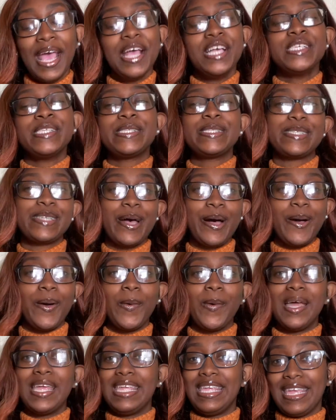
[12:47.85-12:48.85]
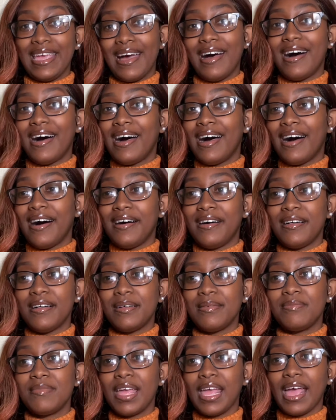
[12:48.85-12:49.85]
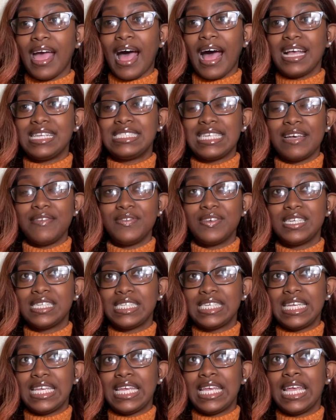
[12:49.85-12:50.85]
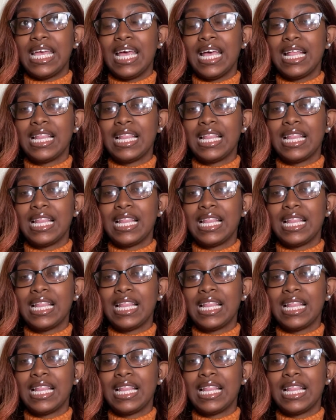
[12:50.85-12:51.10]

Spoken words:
So yeah, I definitely